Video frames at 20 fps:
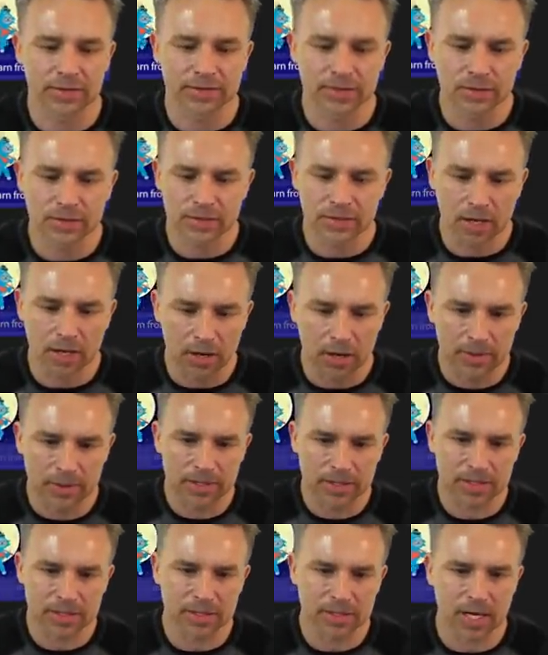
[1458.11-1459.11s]
So it's
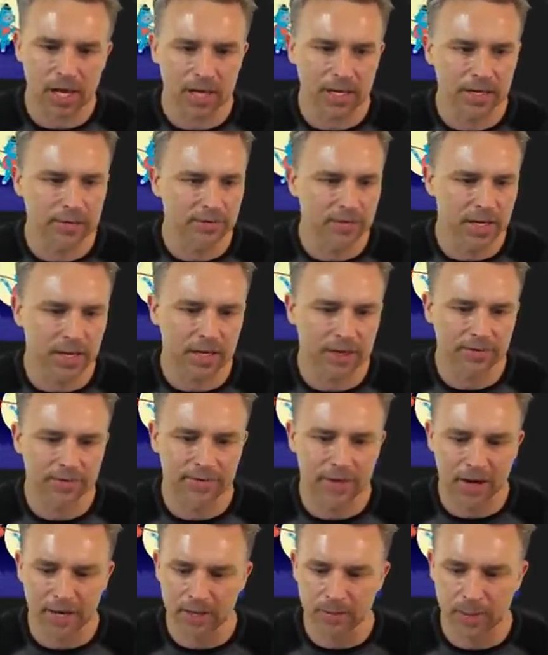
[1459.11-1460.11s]
always kind of like a
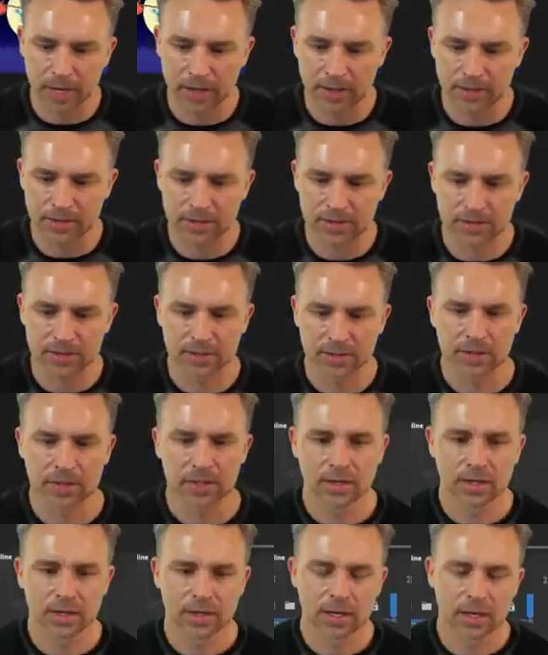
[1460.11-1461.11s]
fine balance
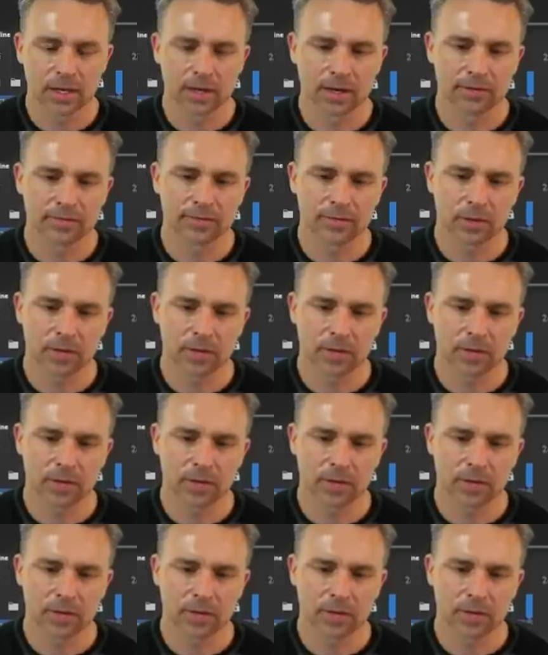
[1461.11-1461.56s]
uh, for